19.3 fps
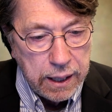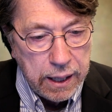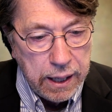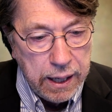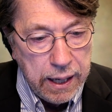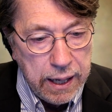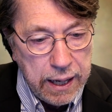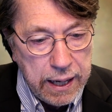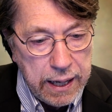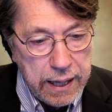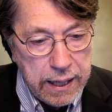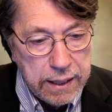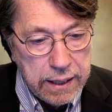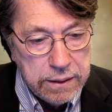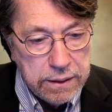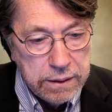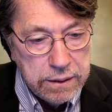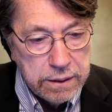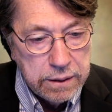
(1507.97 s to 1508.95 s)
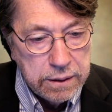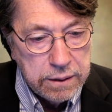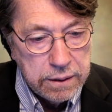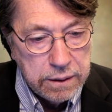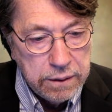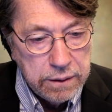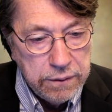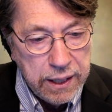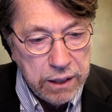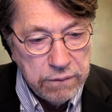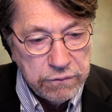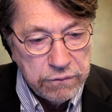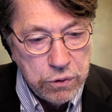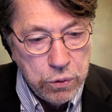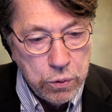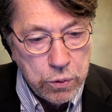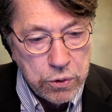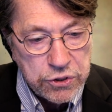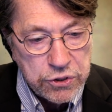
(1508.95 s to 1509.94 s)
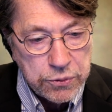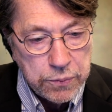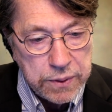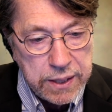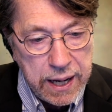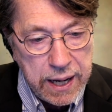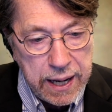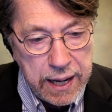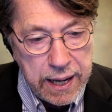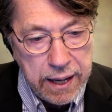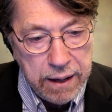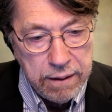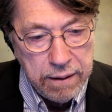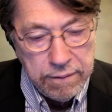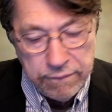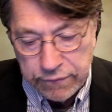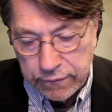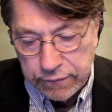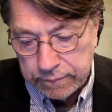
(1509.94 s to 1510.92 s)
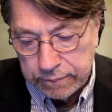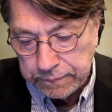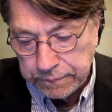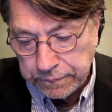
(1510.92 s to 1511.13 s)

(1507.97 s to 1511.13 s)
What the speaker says: And then, of course, we have